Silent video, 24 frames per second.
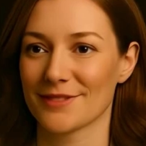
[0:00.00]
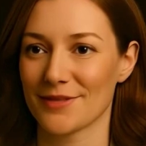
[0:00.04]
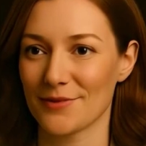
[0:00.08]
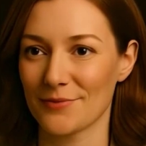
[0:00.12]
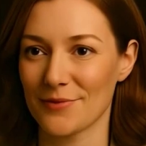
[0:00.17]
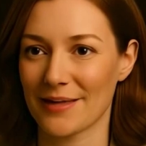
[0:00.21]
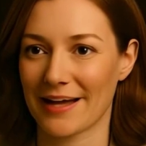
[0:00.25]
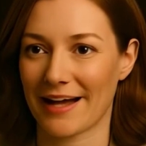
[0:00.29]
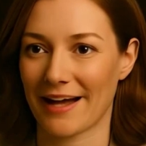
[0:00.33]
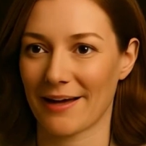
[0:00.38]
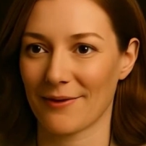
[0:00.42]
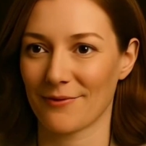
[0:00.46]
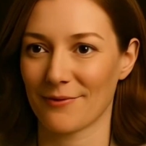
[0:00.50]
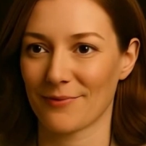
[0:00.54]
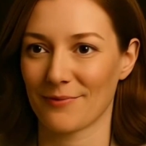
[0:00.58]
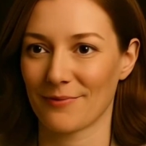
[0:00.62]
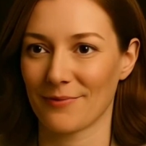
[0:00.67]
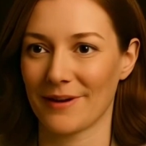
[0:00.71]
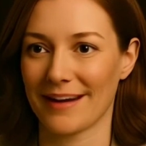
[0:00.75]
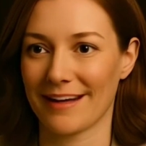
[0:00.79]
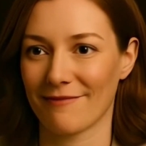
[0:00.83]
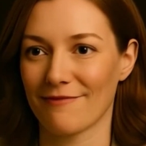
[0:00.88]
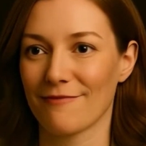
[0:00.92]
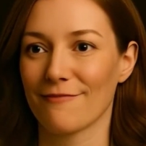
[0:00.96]
zooming out,
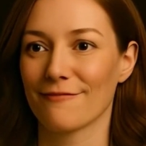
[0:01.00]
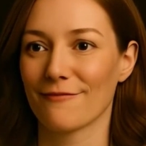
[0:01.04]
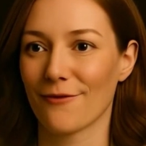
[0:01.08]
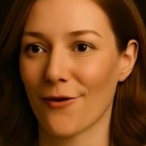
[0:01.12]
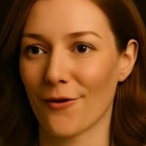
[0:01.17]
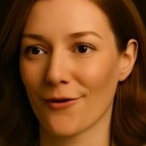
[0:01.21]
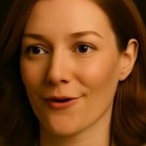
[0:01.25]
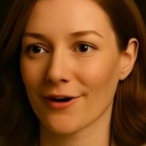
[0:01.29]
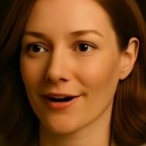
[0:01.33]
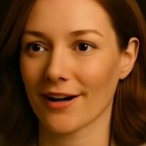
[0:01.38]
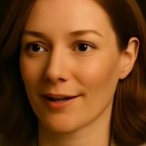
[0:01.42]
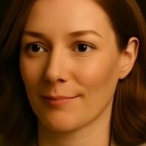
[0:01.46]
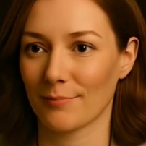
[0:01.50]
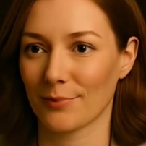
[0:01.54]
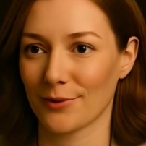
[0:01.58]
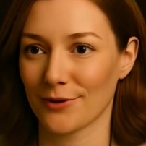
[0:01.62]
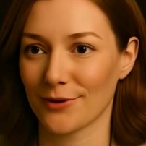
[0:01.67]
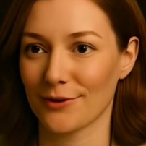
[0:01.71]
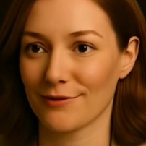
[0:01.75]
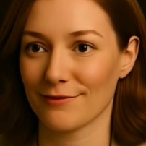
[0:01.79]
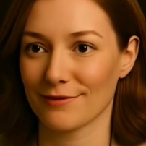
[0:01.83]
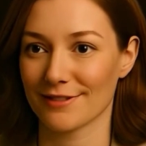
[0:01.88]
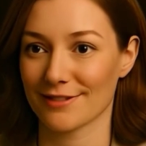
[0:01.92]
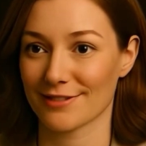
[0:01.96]
we have 4
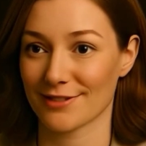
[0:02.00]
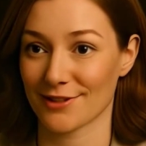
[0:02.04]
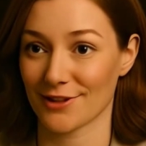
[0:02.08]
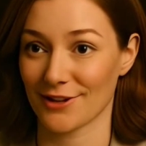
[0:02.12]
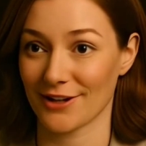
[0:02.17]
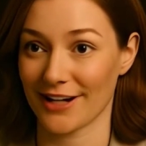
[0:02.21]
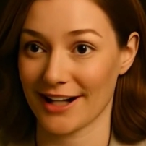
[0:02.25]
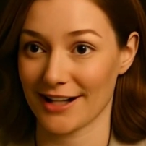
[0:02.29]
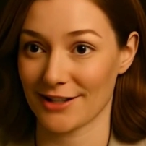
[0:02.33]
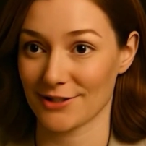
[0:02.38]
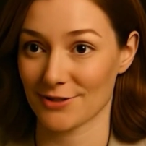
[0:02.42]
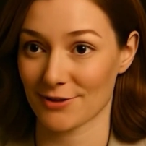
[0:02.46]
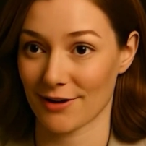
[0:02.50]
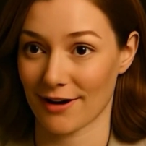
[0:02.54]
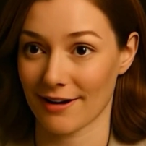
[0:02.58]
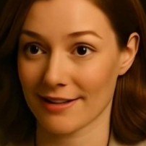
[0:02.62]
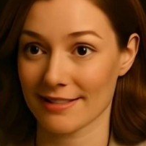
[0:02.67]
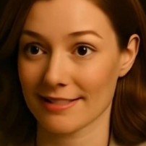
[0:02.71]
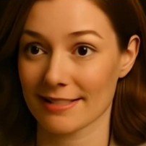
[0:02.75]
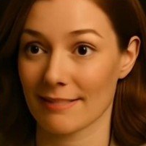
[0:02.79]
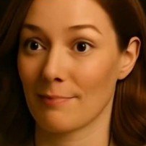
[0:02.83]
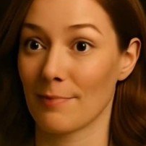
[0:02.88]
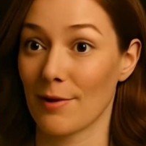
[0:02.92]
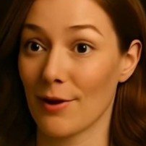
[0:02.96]
approved siRNA
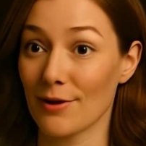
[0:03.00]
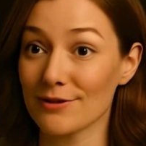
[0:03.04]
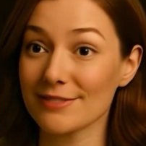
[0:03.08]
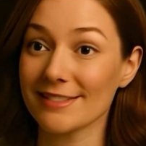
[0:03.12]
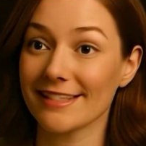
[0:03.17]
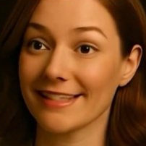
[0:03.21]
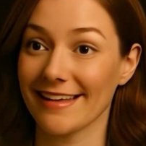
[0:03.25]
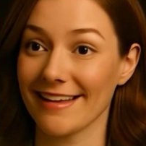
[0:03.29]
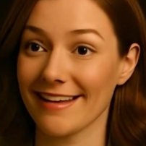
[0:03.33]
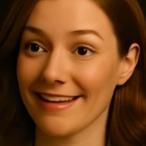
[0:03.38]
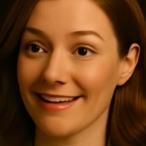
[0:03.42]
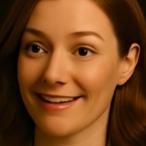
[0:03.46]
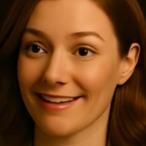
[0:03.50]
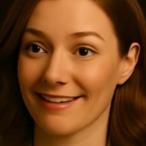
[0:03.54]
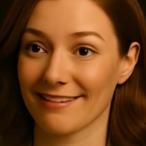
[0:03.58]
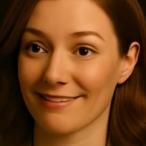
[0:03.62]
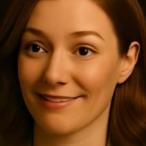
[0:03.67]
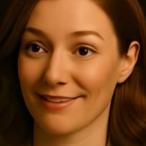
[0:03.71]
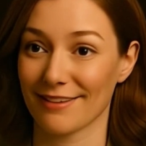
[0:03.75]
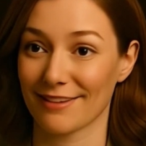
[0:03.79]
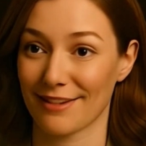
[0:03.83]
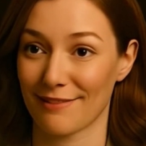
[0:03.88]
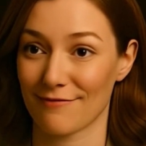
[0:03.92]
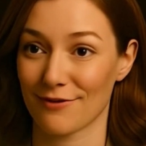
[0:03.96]
drugs, mostly
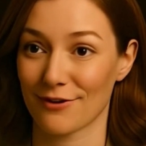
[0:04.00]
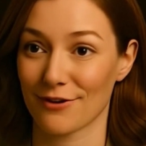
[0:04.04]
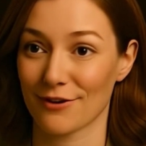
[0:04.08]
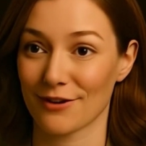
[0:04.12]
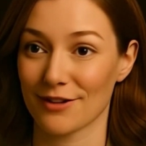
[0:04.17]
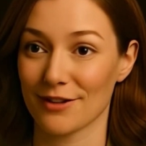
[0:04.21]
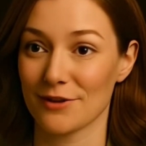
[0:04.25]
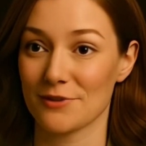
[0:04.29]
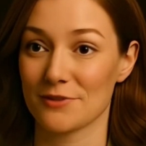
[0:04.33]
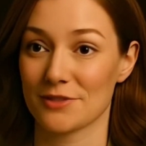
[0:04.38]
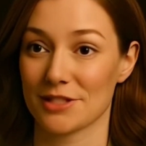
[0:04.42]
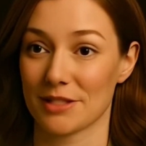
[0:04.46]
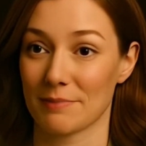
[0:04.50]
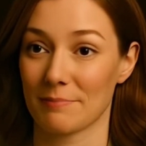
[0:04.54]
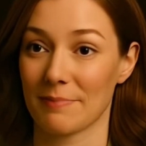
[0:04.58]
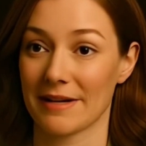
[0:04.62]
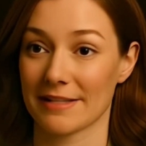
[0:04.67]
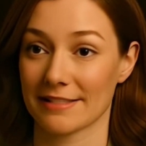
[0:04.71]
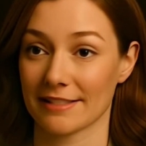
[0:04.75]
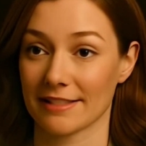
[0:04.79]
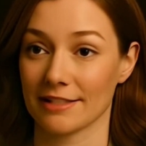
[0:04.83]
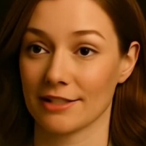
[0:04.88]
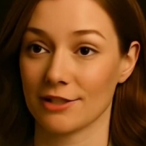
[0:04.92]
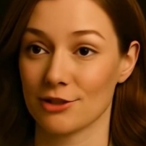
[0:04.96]
hitting the liver using
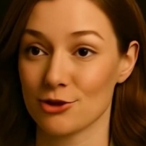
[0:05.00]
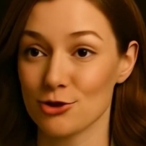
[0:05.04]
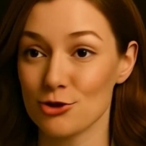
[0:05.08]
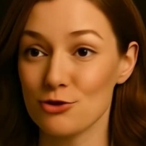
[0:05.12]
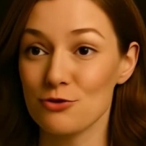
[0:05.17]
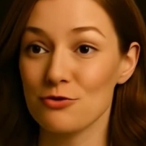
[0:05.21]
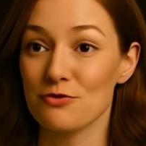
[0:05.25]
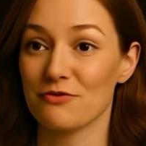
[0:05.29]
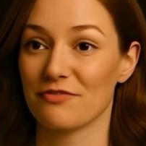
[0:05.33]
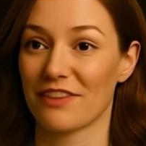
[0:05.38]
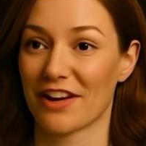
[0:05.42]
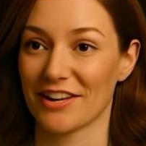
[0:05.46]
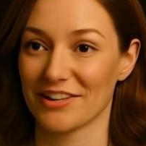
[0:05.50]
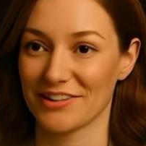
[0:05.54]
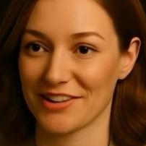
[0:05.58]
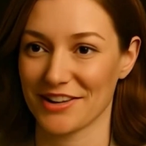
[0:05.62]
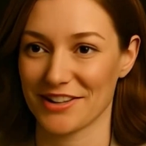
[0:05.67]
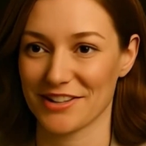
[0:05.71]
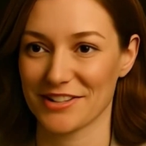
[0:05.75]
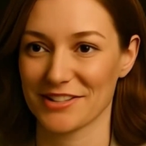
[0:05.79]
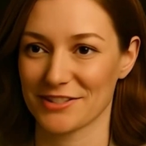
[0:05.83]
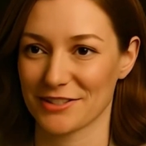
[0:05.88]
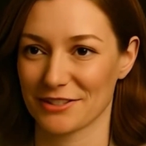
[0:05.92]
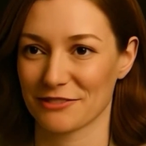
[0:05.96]
basically 2
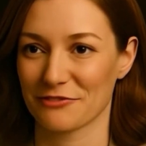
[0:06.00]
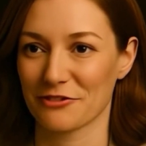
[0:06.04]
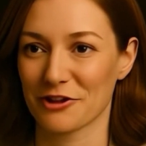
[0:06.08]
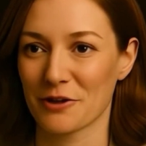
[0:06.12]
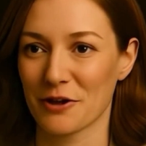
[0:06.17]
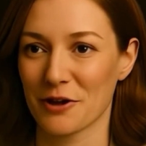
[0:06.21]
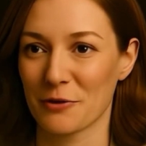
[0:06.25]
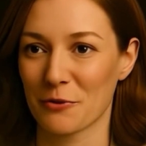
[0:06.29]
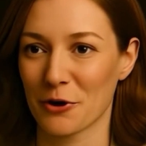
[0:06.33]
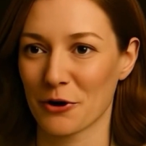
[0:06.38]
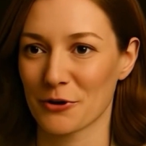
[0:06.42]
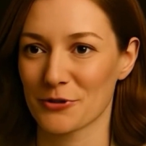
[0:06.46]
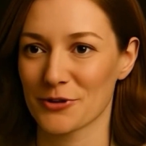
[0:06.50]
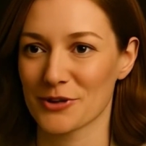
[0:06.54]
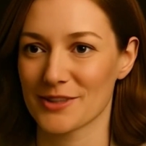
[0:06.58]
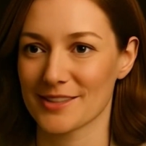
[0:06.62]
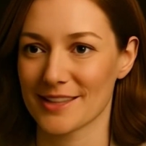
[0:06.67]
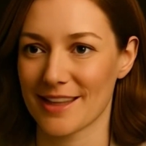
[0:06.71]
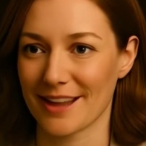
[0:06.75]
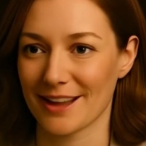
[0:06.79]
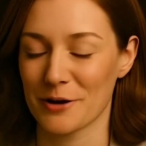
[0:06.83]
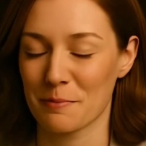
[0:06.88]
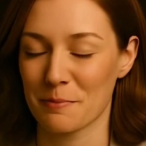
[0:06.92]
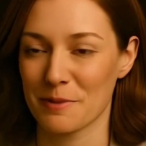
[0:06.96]
validated delivery approaches,
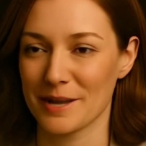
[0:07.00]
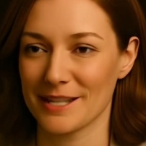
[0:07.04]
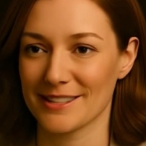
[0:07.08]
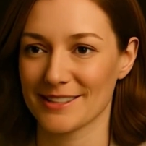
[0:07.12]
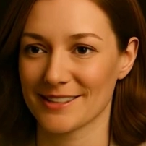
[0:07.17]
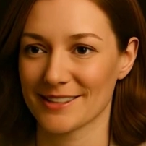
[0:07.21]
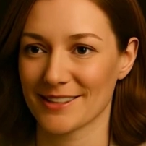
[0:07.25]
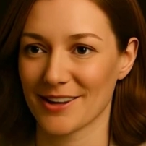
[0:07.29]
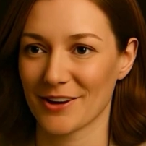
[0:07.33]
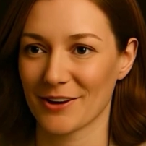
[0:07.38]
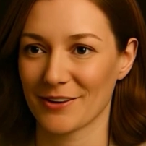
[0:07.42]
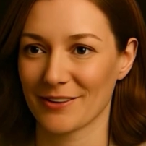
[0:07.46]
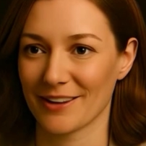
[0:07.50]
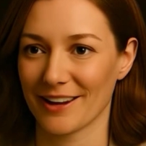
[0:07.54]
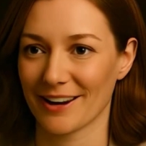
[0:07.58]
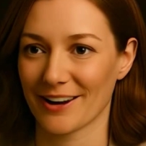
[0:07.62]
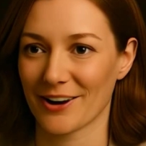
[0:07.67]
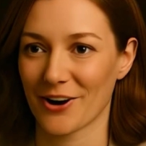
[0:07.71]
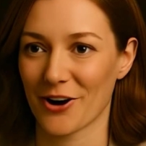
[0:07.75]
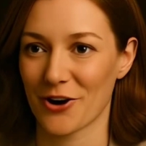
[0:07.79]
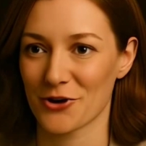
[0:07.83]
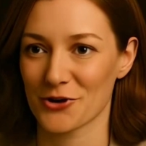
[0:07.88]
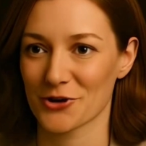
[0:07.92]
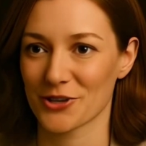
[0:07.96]
LNPs and GalNAc
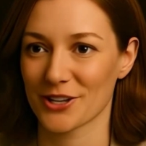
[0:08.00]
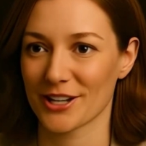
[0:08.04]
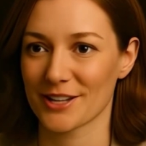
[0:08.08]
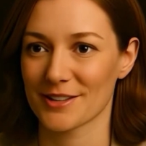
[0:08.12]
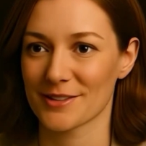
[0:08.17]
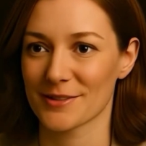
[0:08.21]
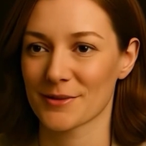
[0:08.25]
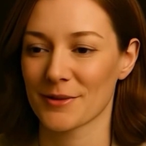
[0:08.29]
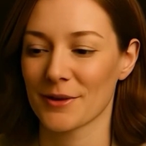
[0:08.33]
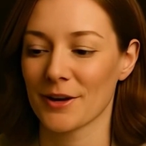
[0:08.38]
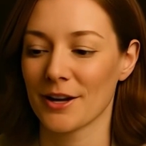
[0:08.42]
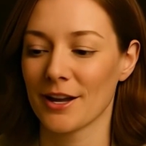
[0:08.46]
conjugates.